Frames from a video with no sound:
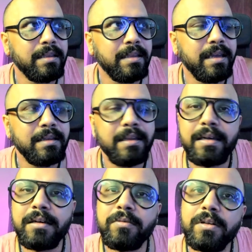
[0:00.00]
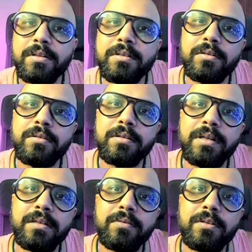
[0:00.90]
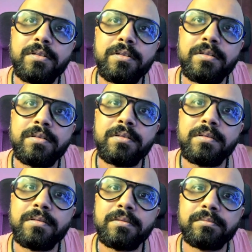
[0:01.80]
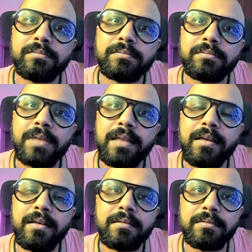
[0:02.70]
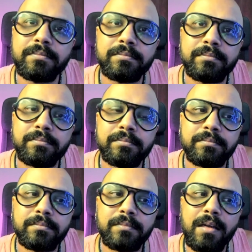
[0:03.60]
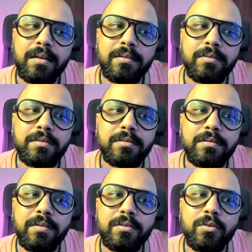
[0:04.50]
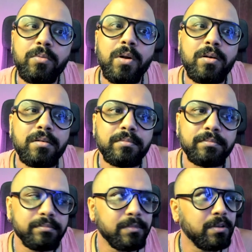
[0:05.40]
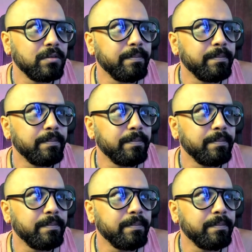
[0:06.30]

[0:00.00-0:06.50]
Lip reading: then there it was, you know, it was nothing. There was no block, you know,